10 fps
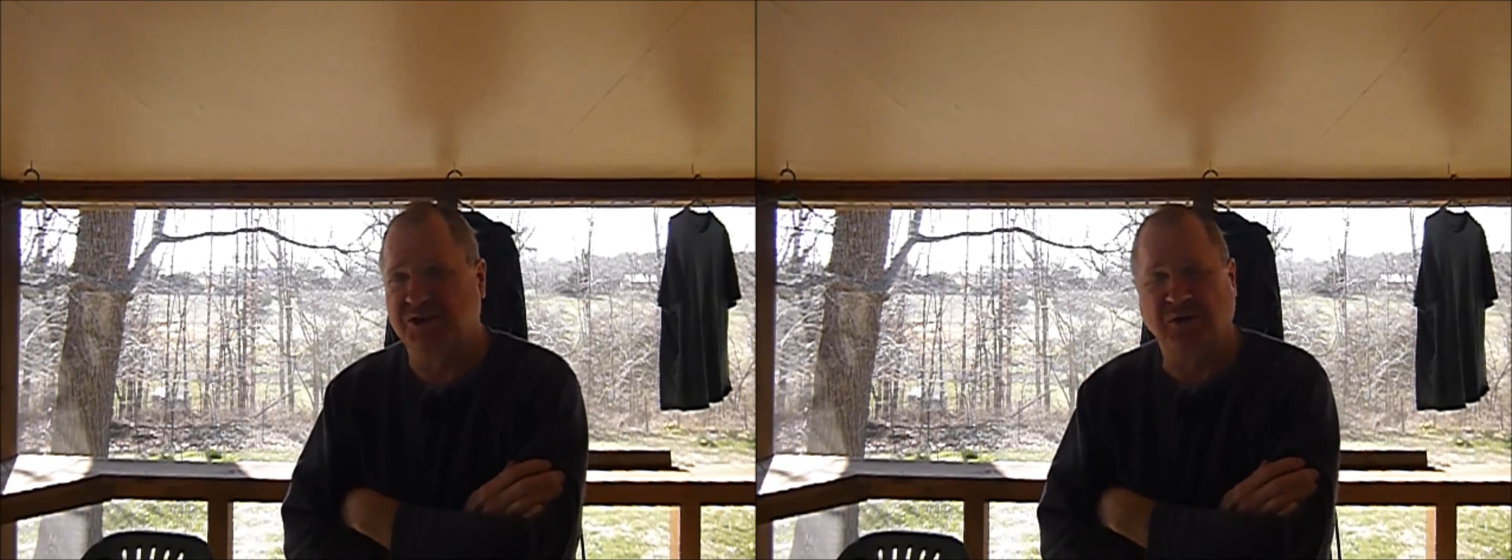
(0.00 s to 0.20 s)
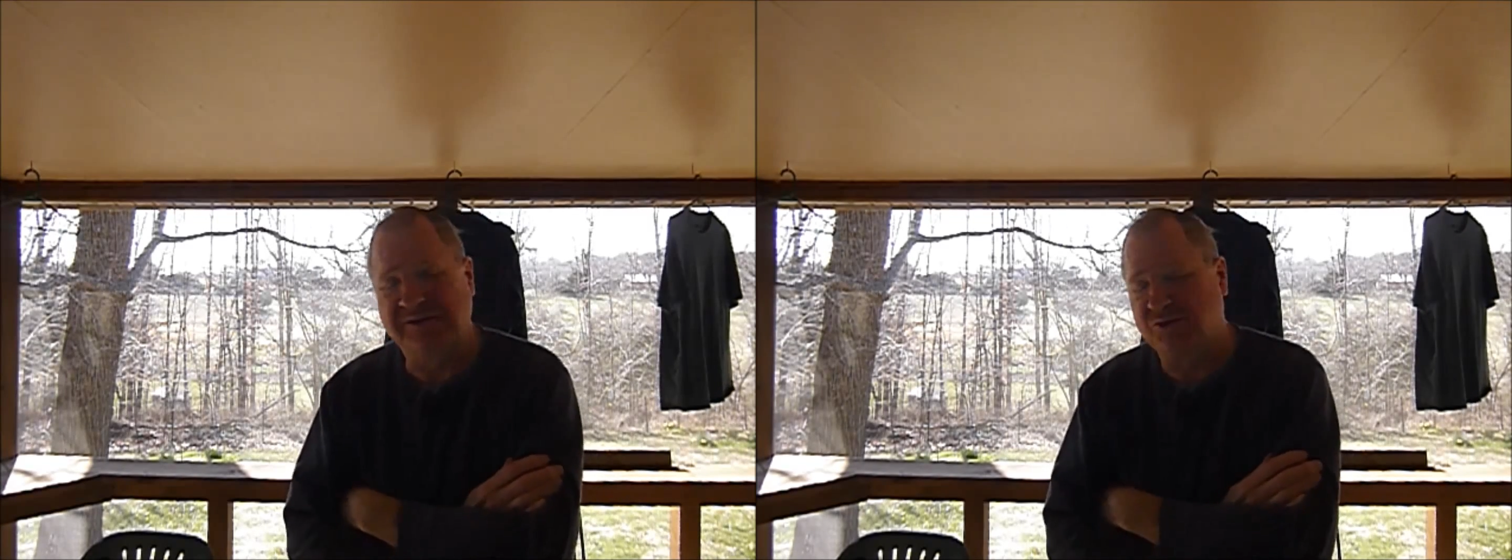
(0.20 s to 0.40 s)
You
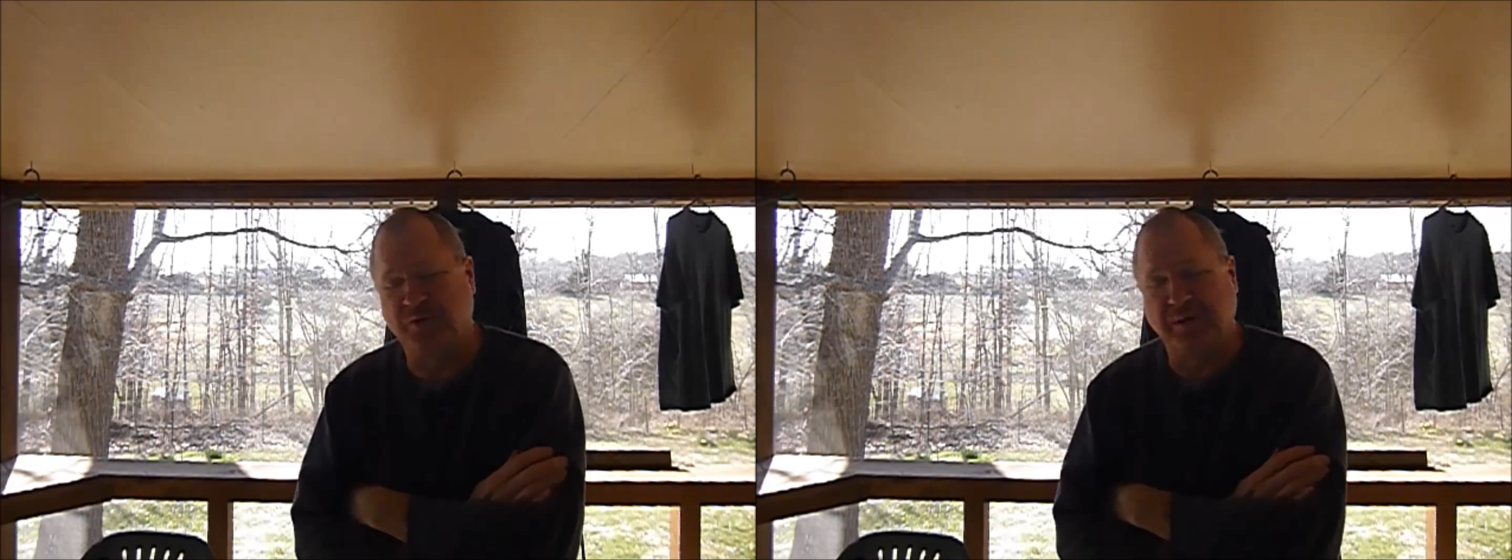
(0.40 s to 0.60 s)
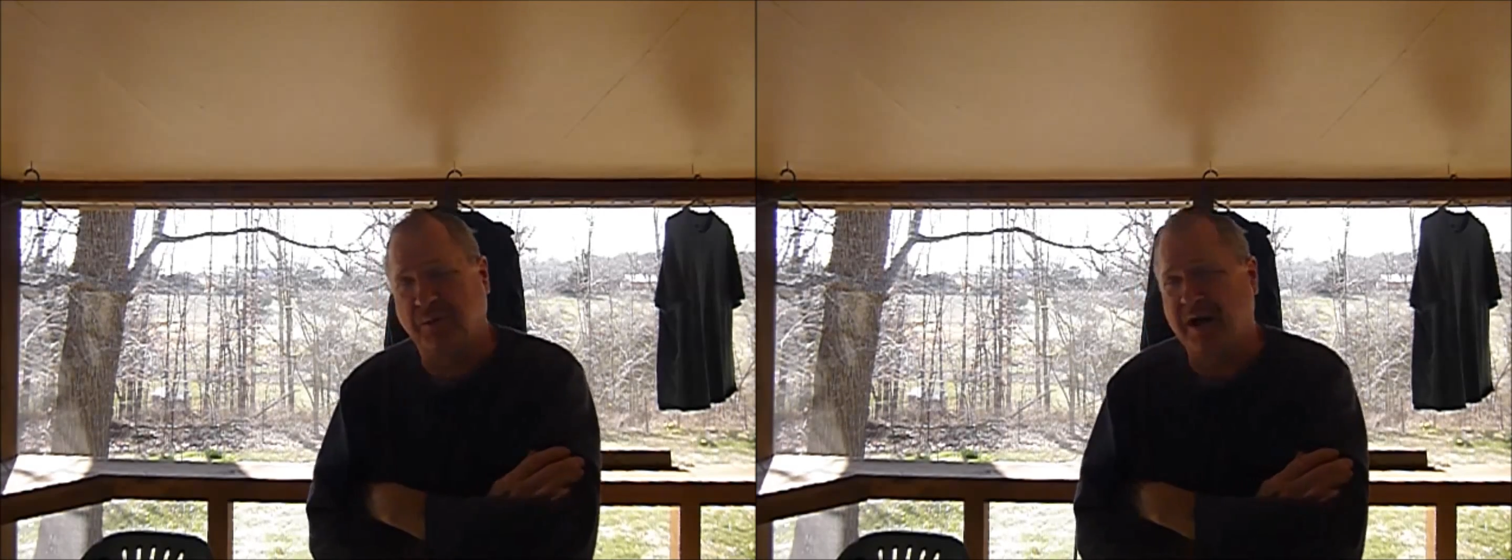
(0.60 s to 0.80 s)
don't have to
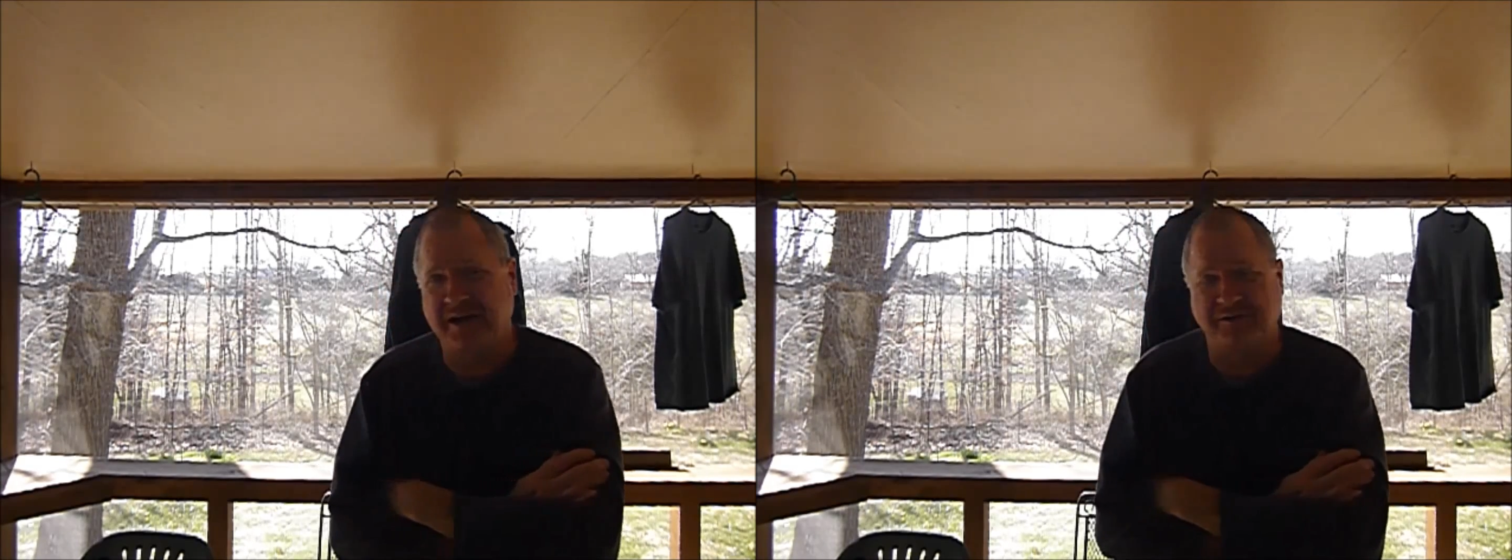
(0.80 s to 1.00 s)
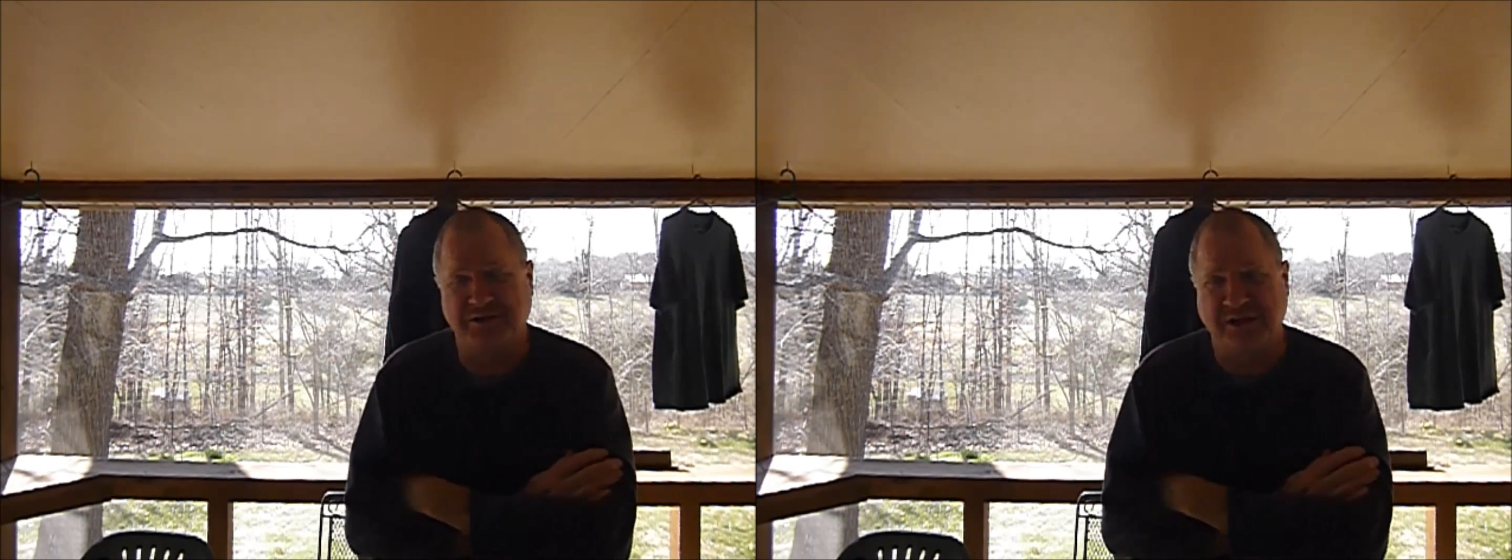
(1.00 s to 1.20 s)
reapply
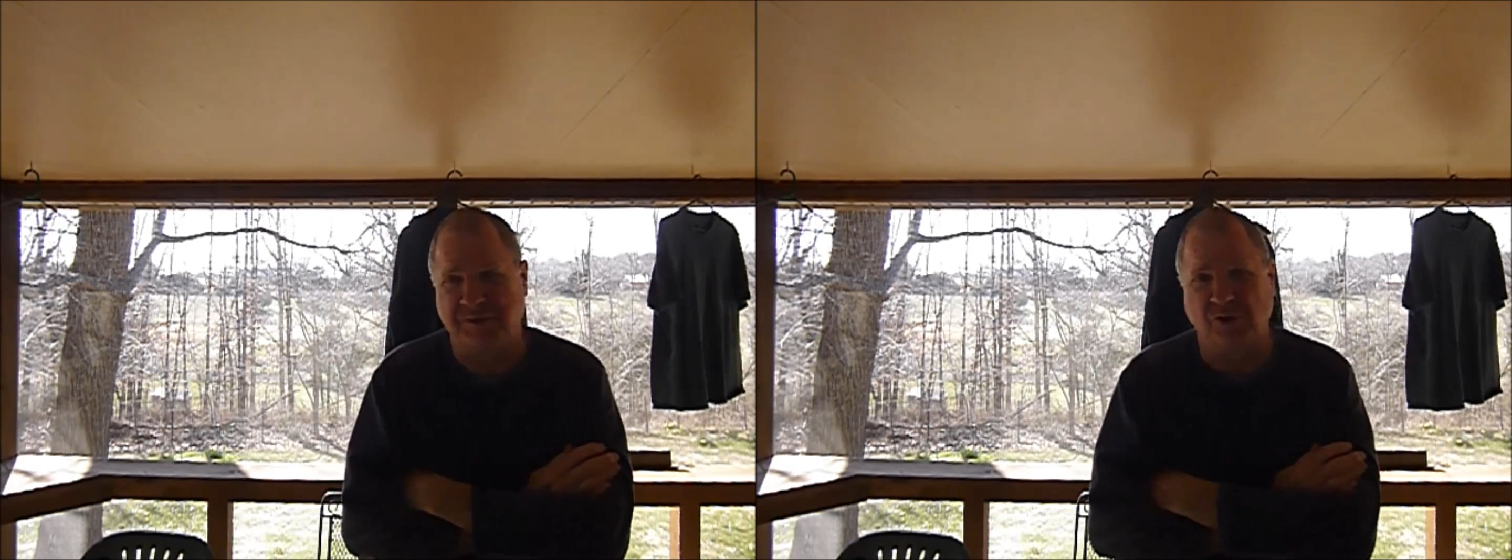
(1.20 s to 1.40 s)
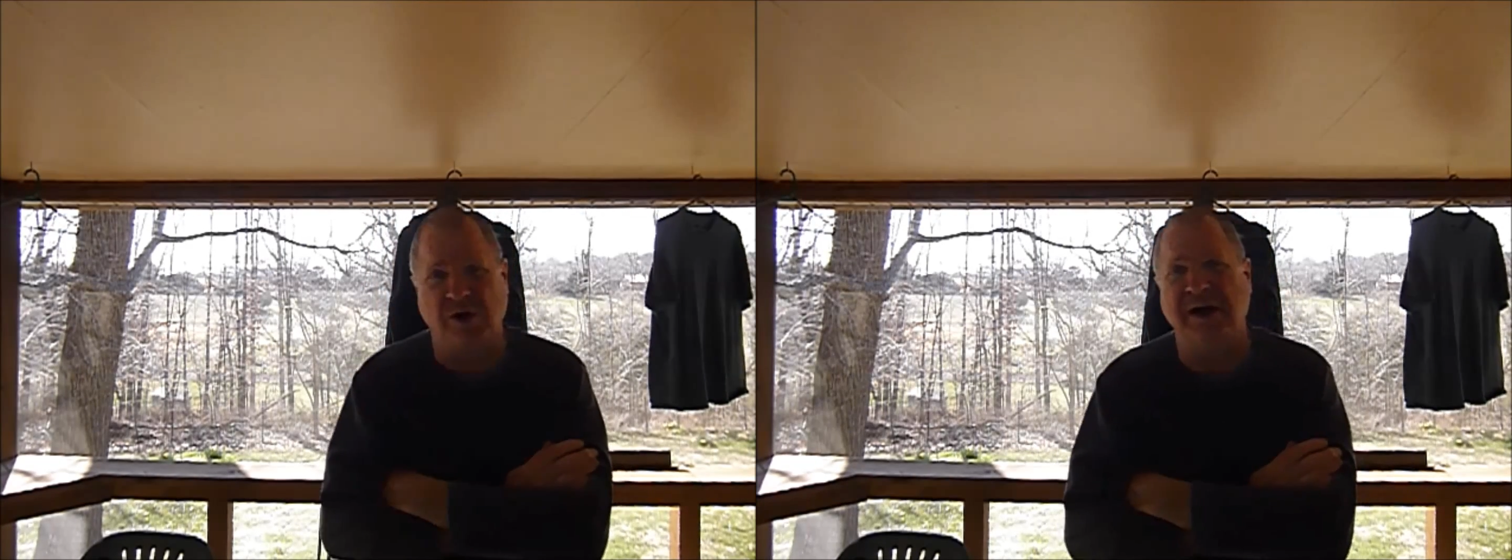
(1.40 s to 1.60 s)
it every time
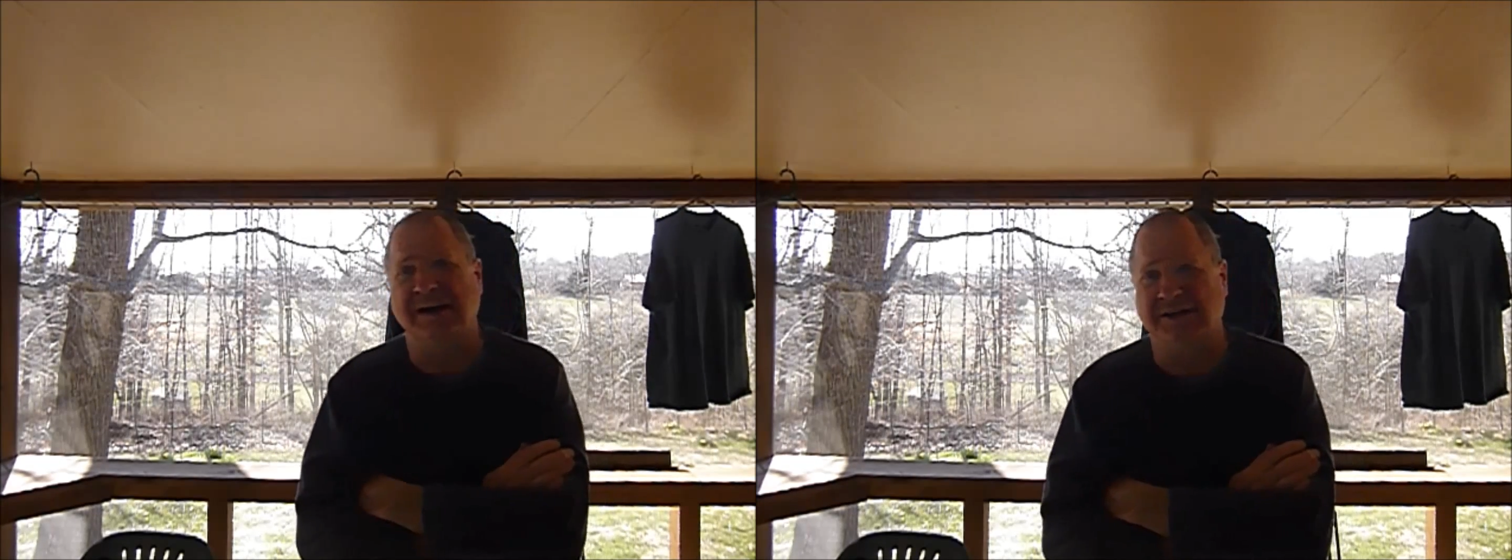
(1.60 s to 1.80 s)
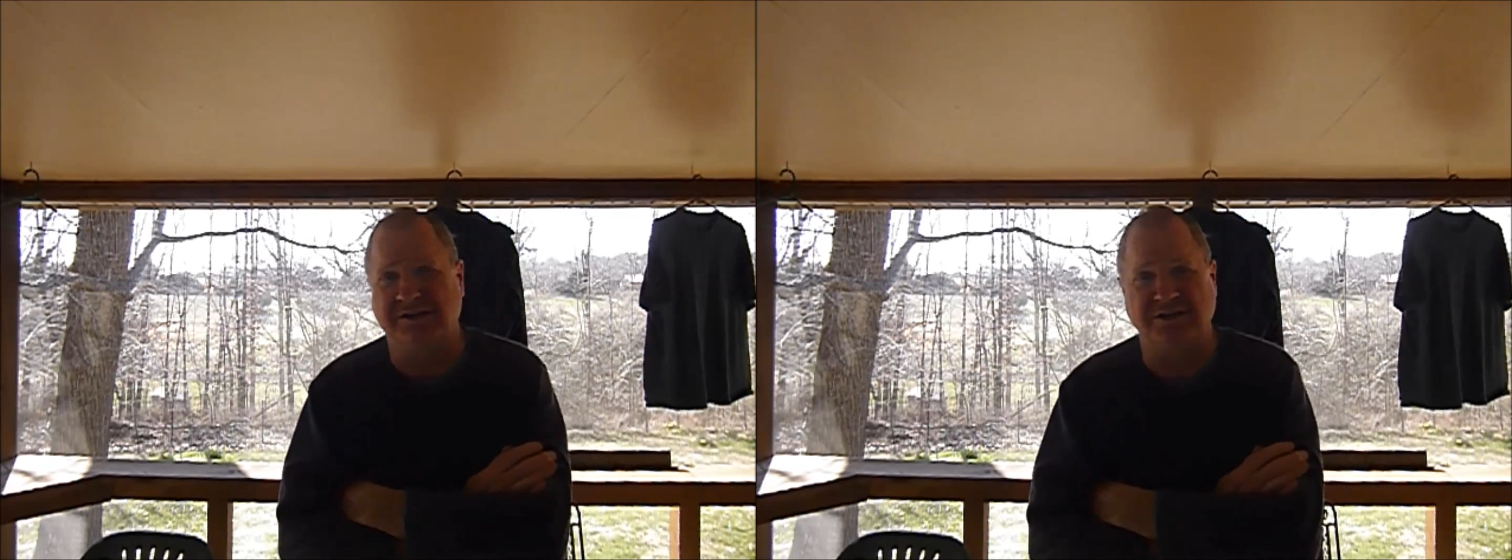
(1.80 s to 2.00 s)
you go hiking.